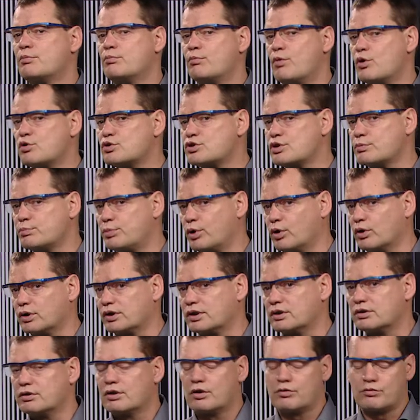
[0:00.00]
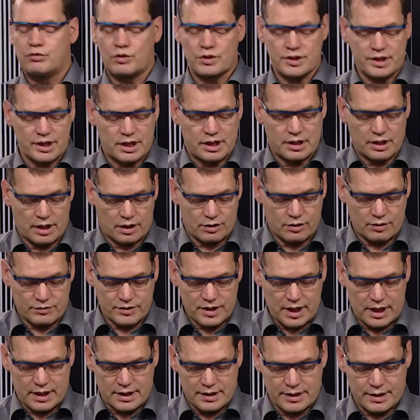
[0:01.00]
most important for the Internet of
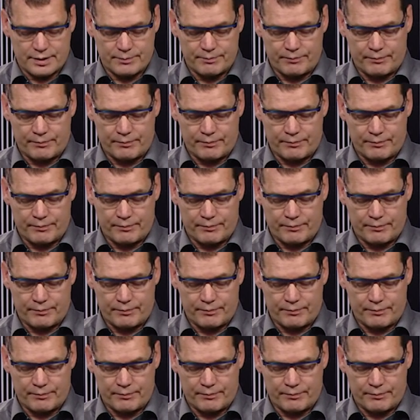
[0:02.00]
Things.